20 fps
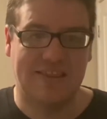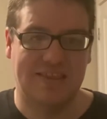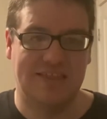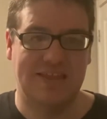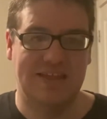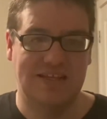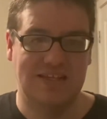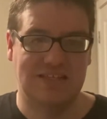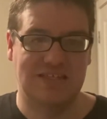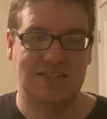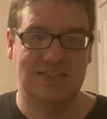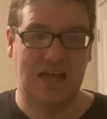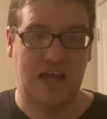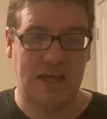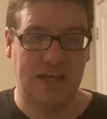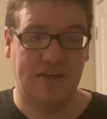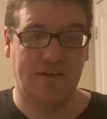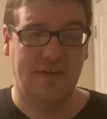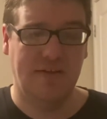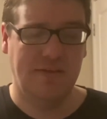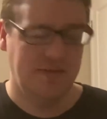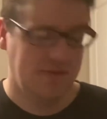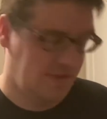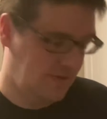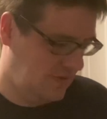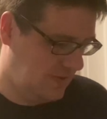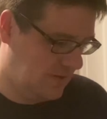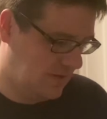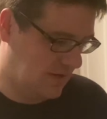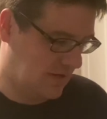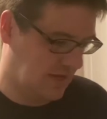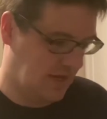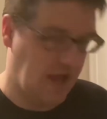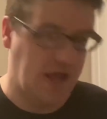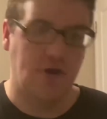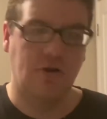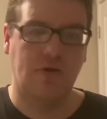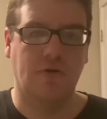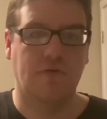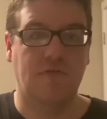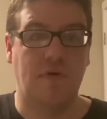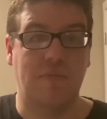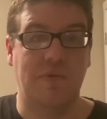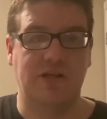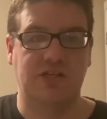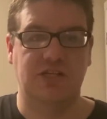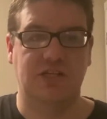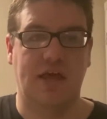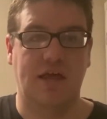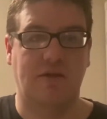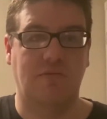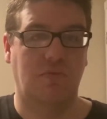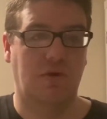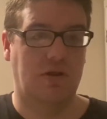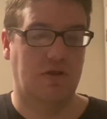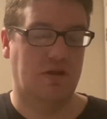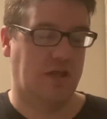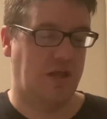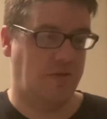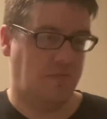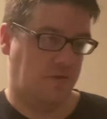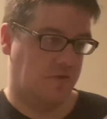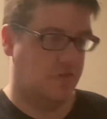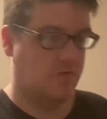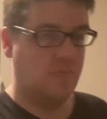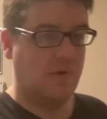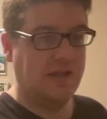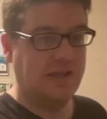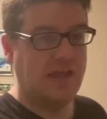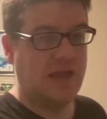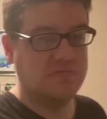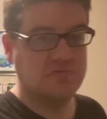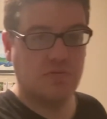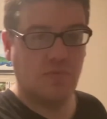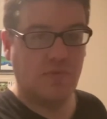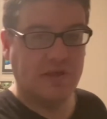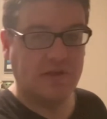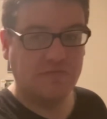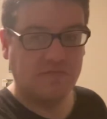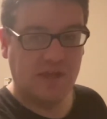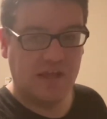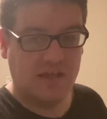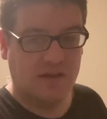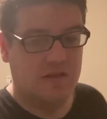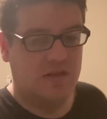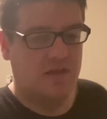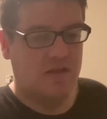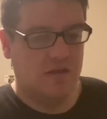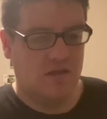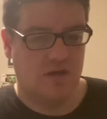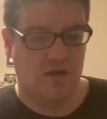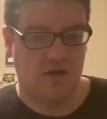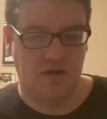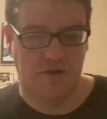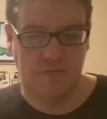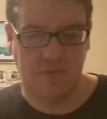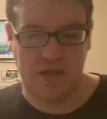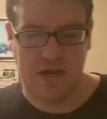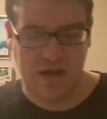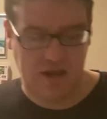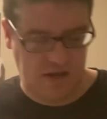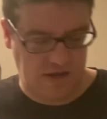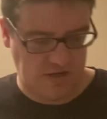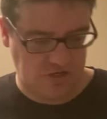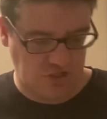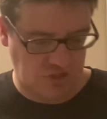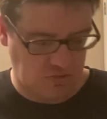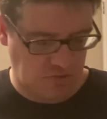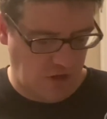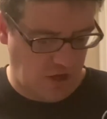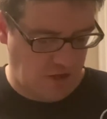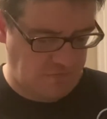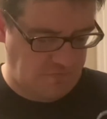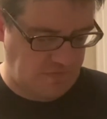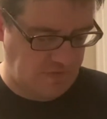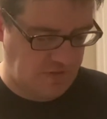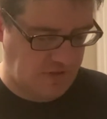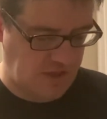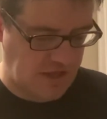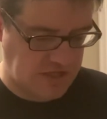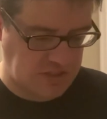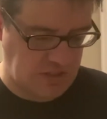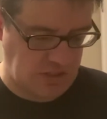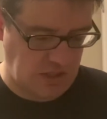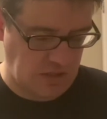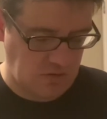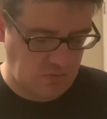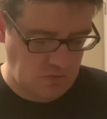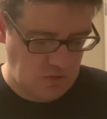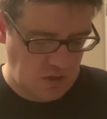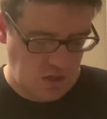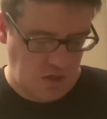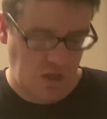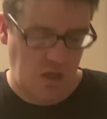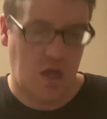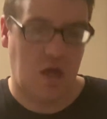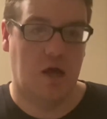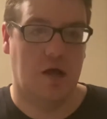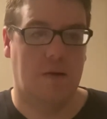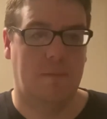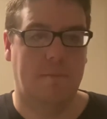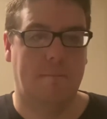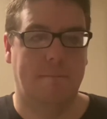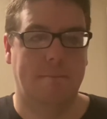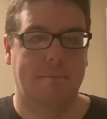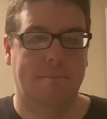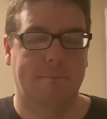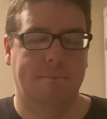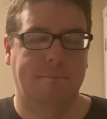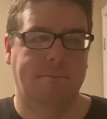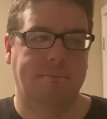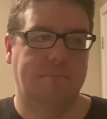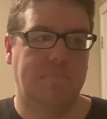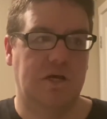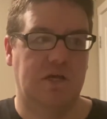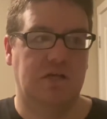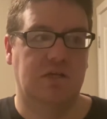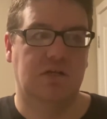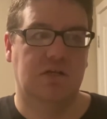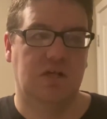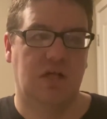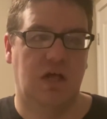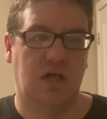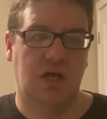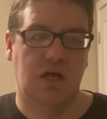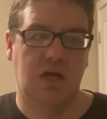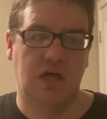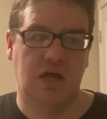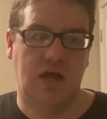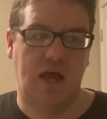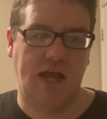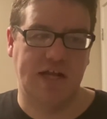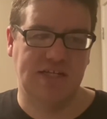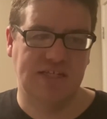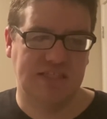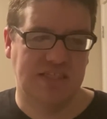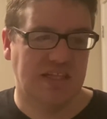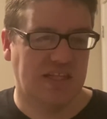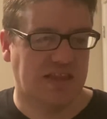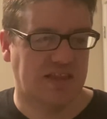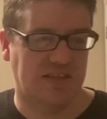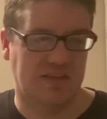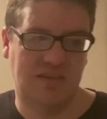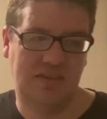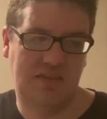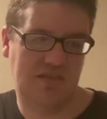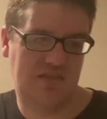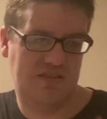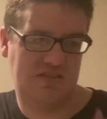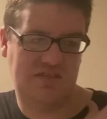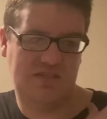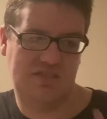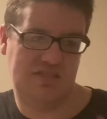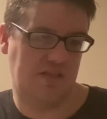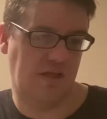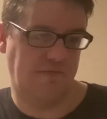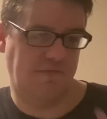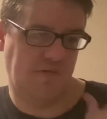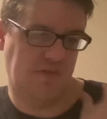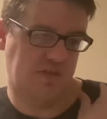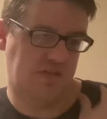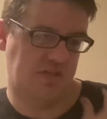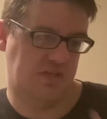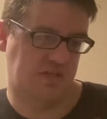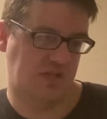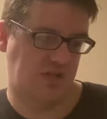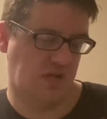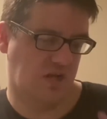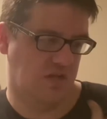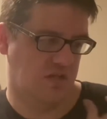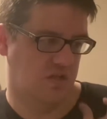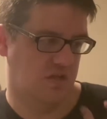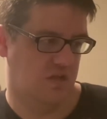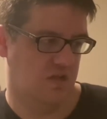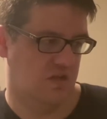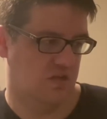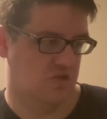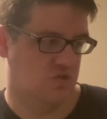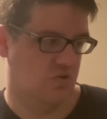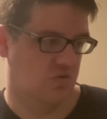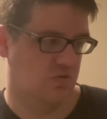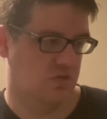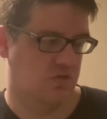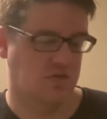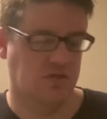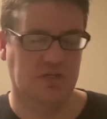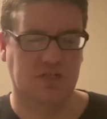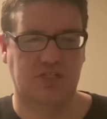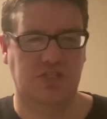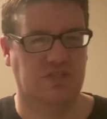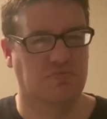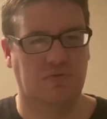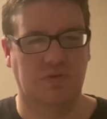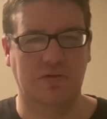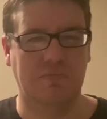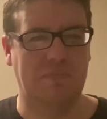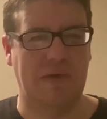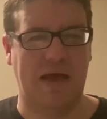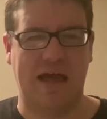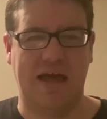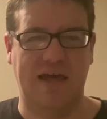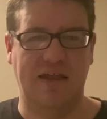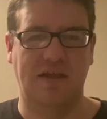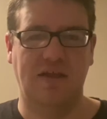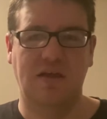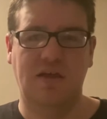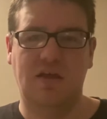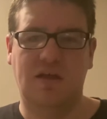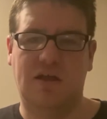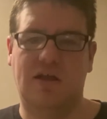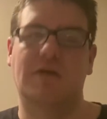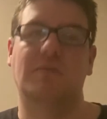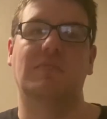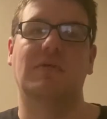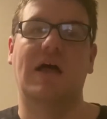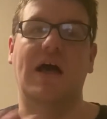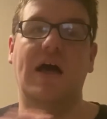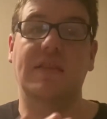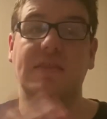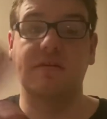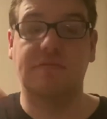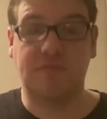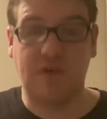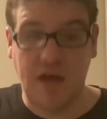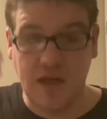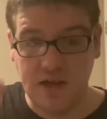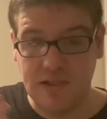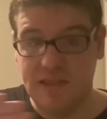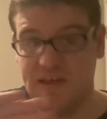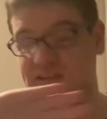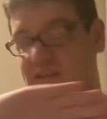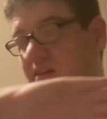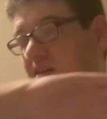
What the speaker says: this style. I don't know if I mentioned that when it came to the Whitecaps Wave Kit that I showed off in the last video. But I just think the stuff on the shoulder is just really bad. And I'm glad they've kind of, like,